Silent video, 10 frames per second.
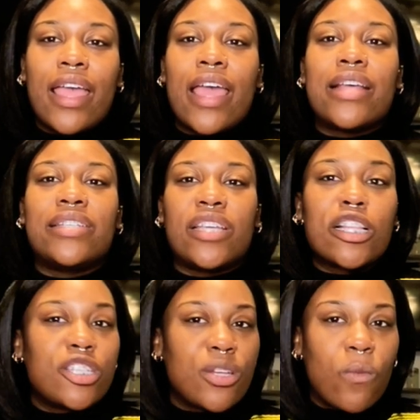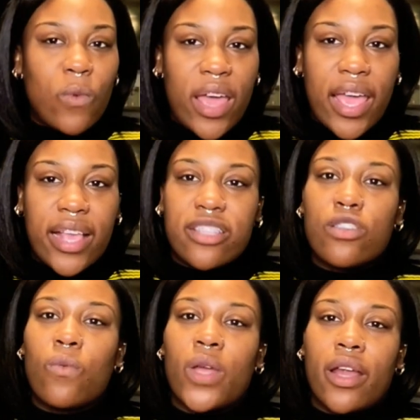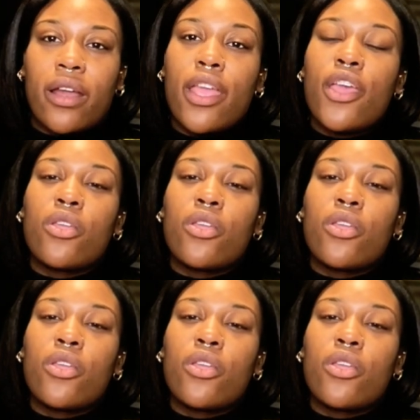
in a diligent way to where